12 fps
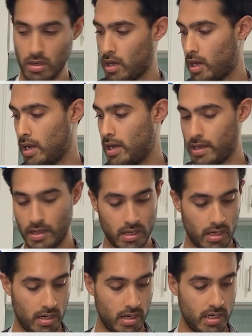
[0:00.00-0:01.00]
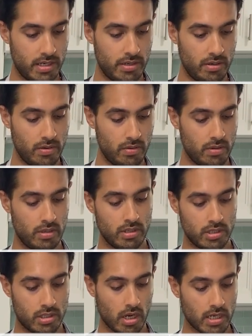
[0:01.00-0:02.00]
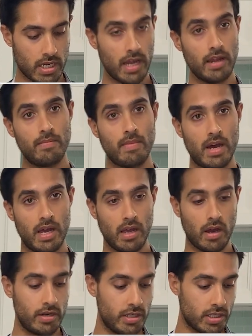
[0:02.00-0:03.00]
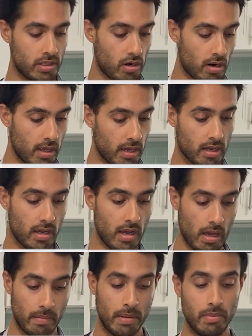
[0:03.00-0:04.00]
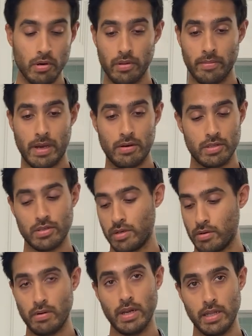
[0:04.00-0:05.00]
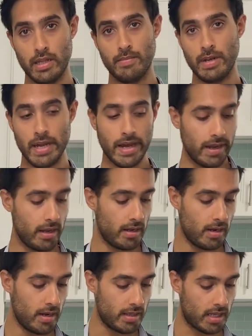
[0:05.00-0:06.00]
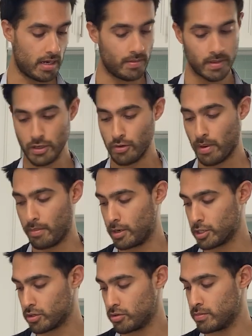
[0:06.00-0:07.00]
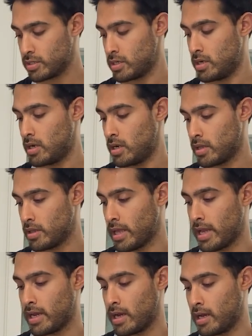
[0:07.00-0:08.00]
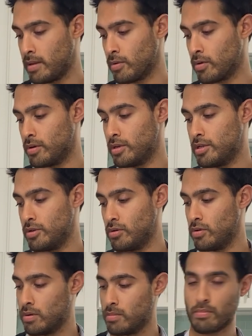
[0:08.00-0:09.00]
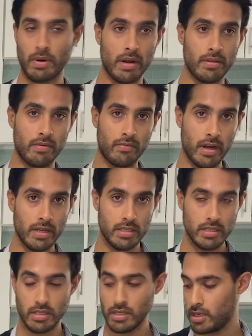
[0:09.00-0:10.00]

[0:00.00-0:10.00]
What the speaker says: I need to saute my onions and garlic. I'm going to pull them out so I don't eat them and die. Then I'm going to do my mushrooms. Then I'm going to brown the rice.